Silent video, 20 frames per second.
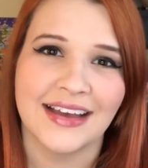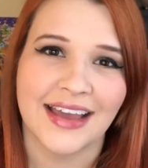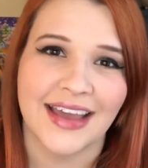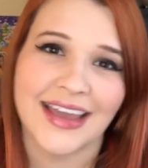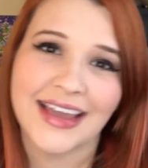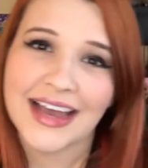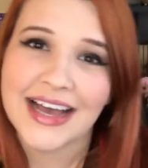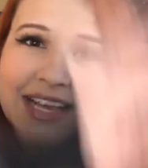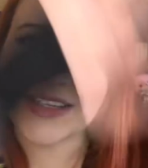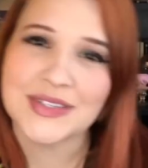
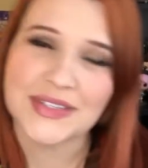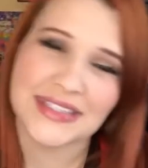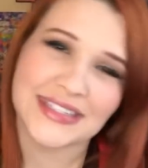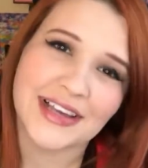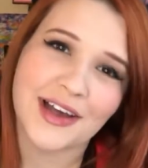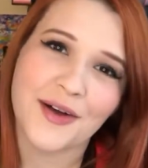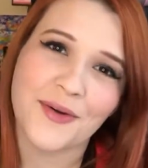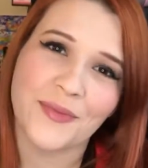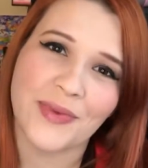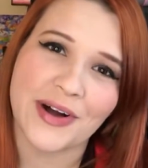Hey guys, what's
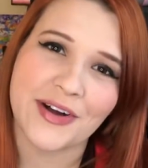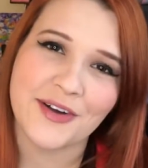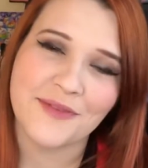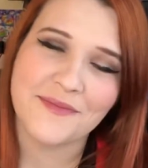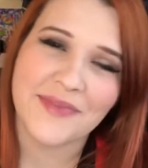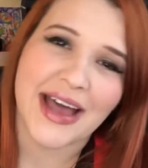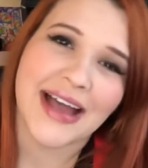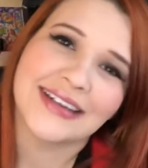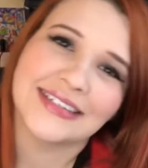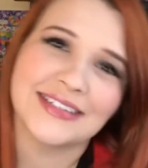up? Welcome
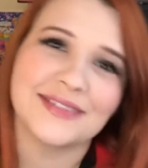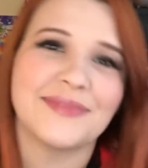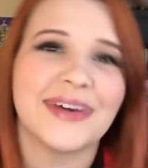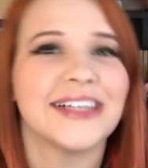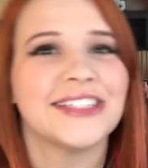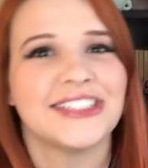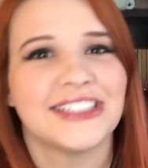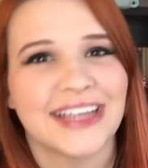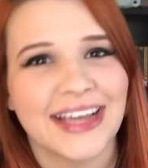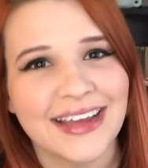back to
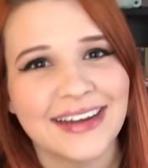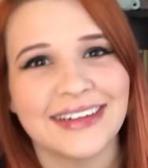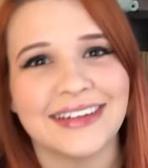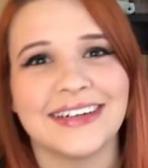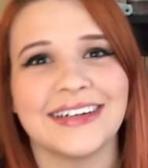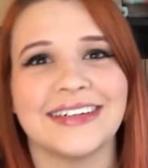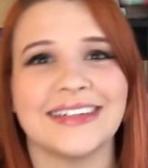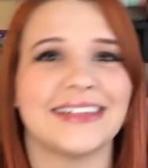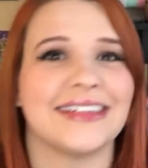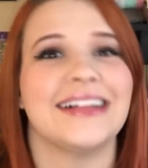my
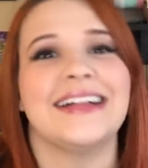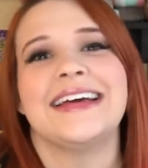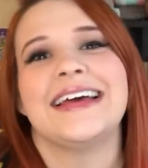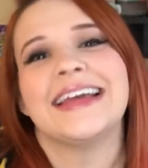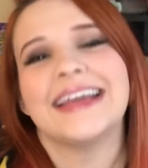channel.